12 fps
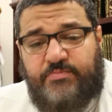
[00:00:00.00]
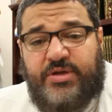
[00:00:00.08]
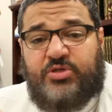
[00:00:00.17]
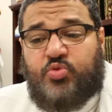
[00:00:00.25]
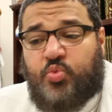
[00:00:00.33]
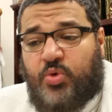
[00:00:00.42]

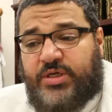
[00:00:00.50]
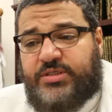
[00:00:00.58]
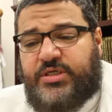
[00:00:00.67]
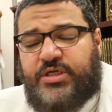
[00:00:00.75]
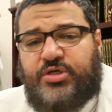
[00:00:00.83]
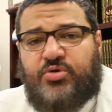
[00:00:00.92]
but
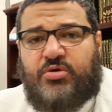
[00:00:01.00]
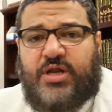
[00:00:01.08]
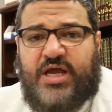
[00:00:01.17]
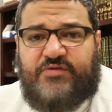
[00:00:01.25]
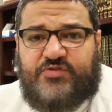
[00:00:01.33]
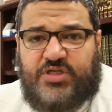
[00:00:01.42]
one in your
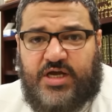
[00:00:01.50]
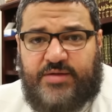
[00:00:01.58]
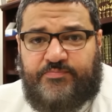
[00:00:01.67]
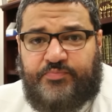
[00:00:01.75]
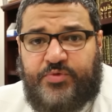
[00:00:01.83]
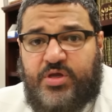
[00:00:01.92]

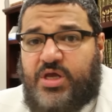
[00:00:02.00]
lifetime,